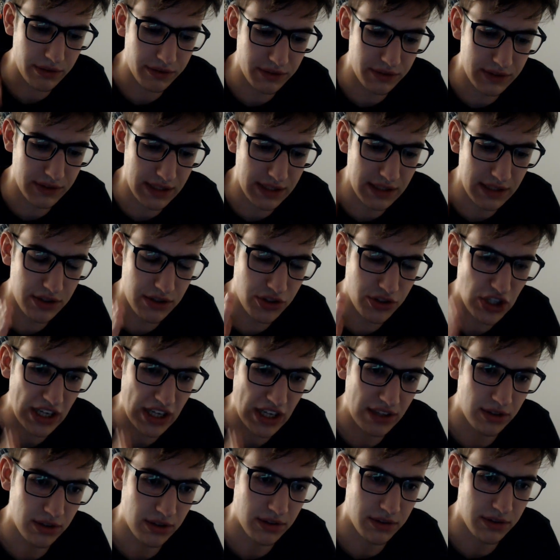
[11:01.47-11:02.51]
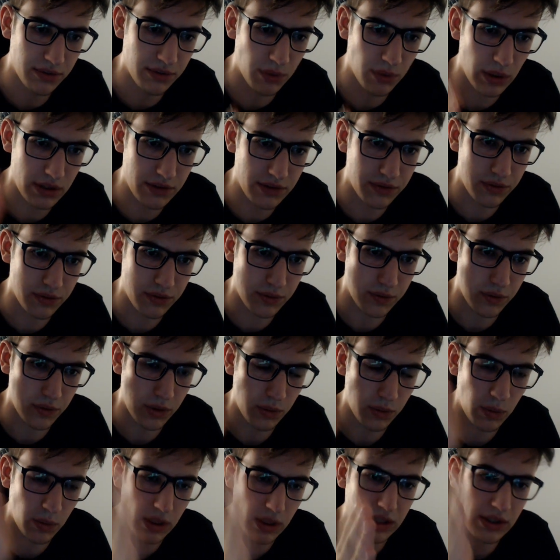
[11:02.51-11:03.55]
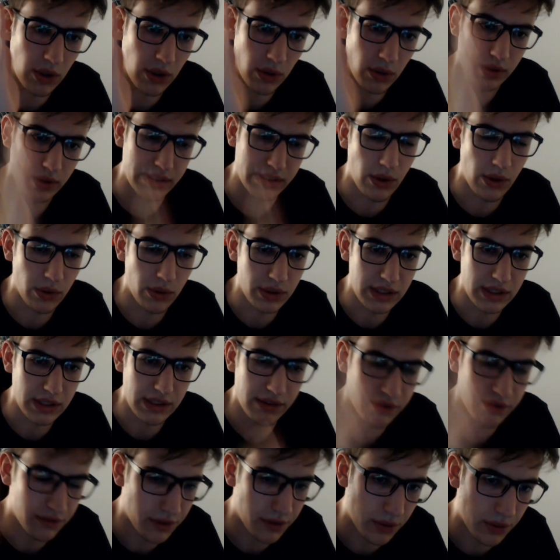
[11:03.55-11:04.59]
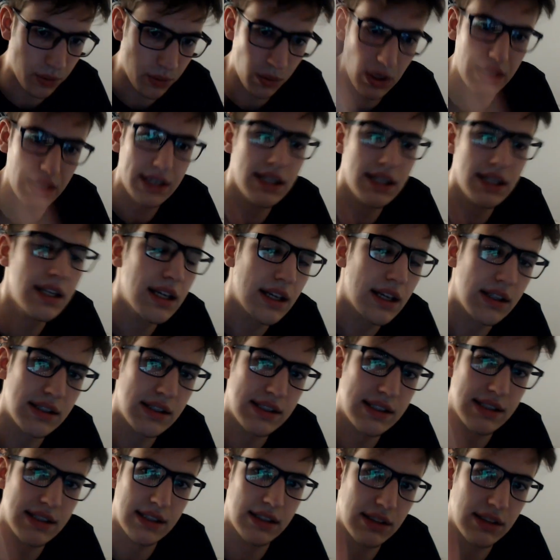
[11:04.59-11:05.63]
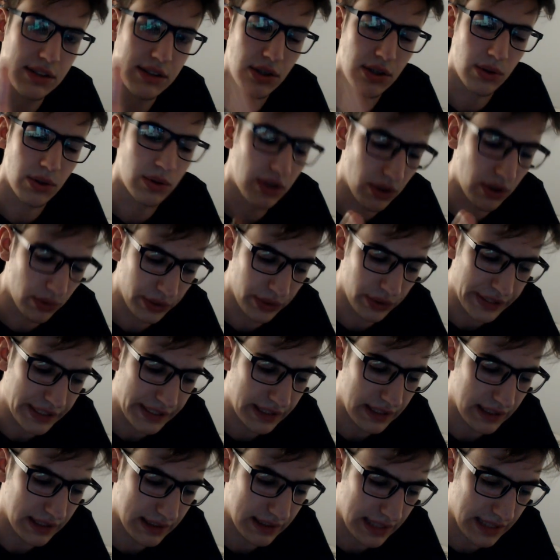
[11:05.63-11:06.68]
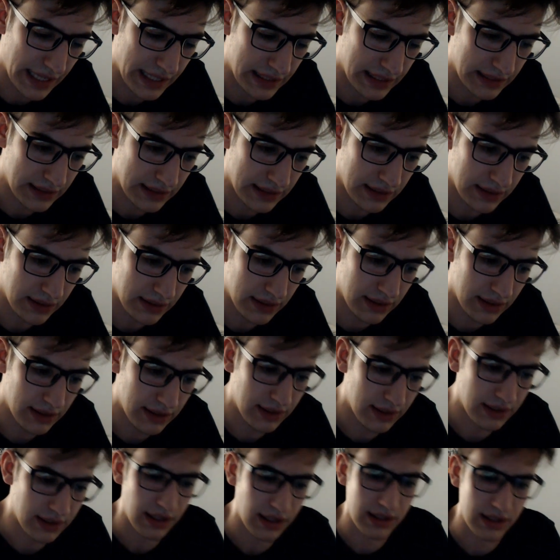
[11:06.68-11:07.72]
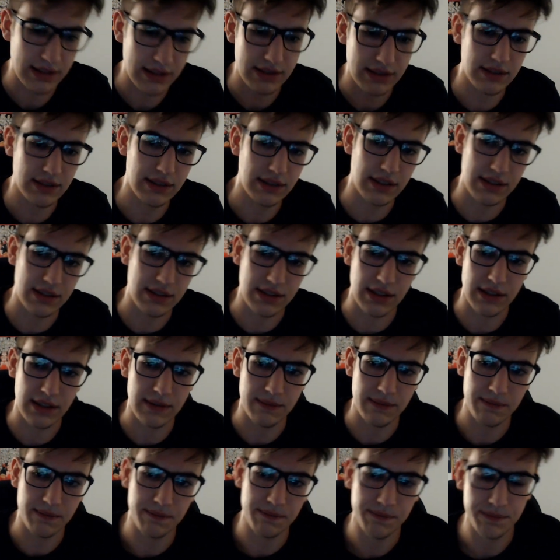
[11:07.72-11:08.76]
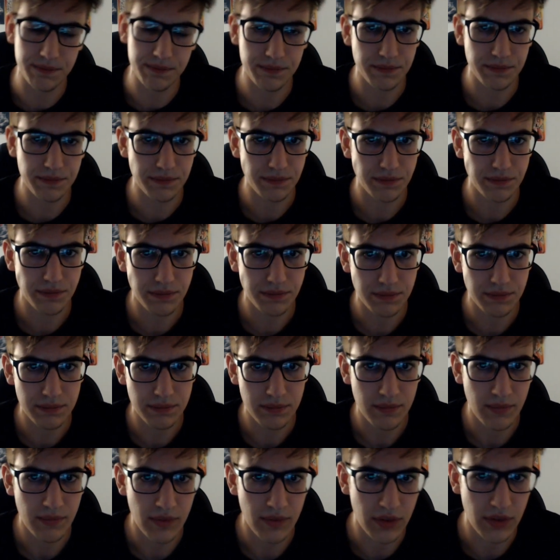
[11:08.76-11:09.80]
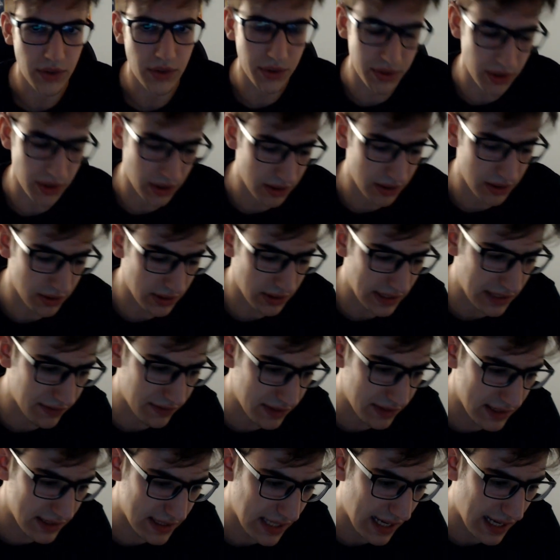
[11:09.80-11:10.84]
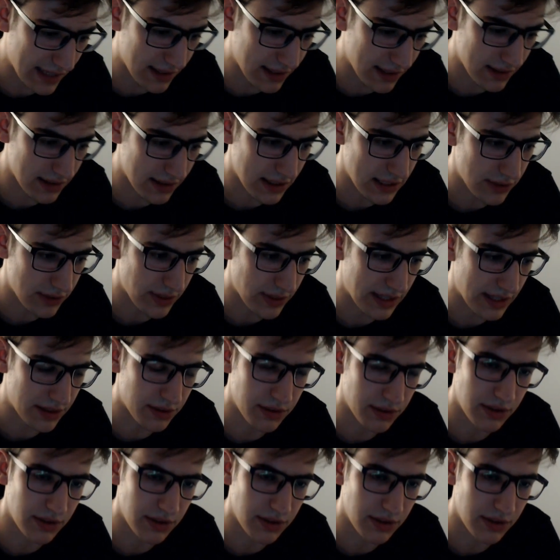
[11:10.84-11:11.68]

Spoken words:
since your childhood worked for one goal only, for one and single goal only, and then it's gone? Do you turn to the evil side and decide